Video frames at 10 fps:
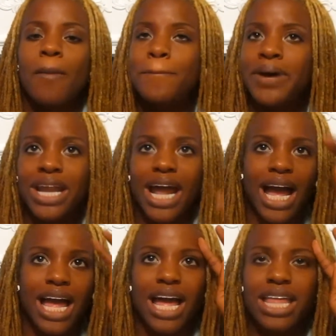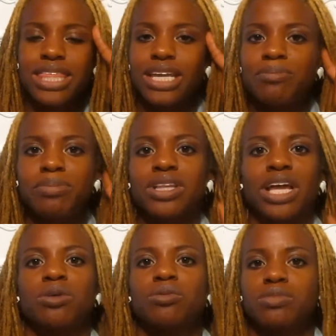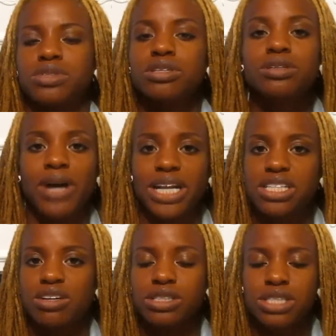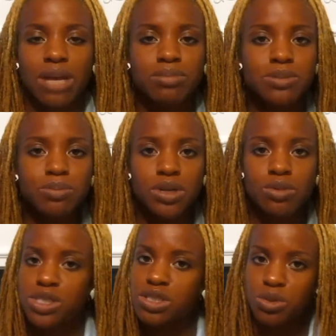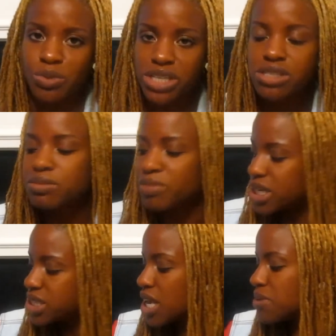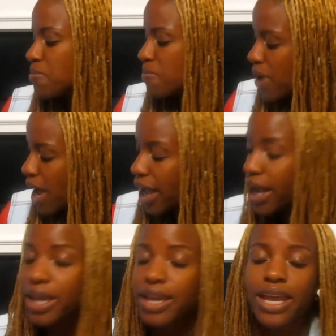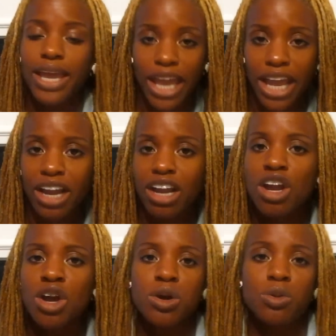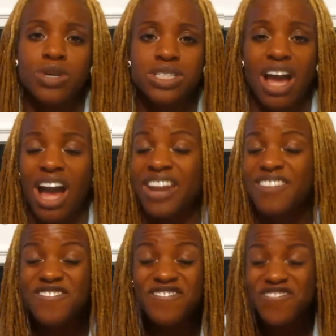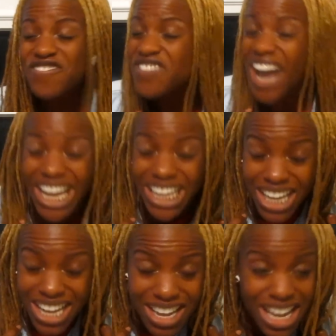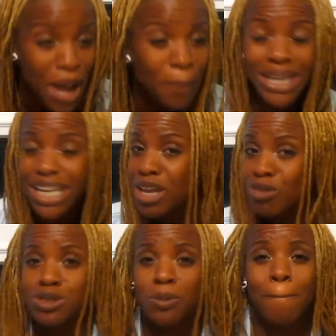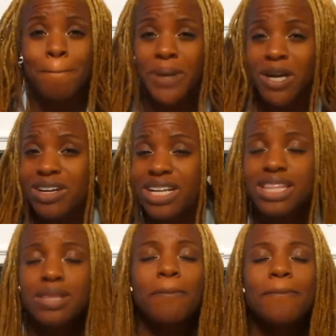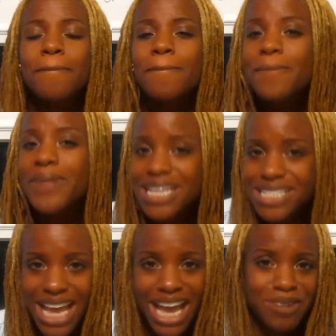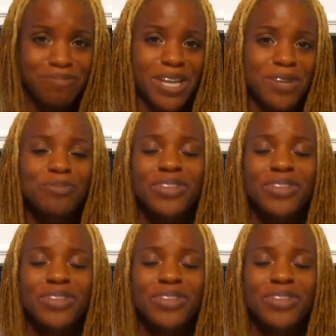But I think I put like too much. A tablespoon was just way too much, and my hair was on fire. I mean, it was burning the mess out of me.